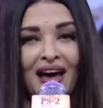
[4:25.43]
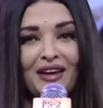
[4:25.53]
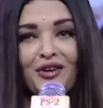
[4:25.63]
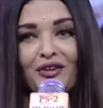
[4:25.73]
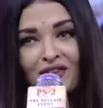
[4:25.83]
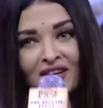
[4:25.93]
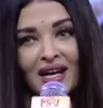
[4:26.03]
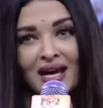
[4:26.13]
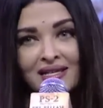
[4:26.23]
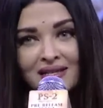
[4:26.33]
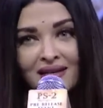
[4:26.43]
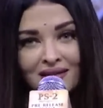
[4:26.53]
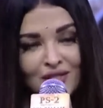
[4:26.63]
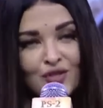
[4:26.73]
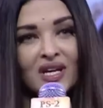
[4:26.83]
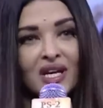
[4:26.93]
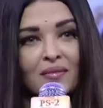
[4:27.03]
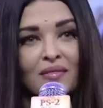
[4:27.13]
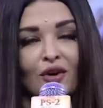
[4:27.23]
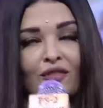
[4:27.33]
and of realizing this
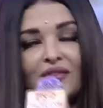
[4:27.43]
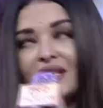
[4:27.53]
dream of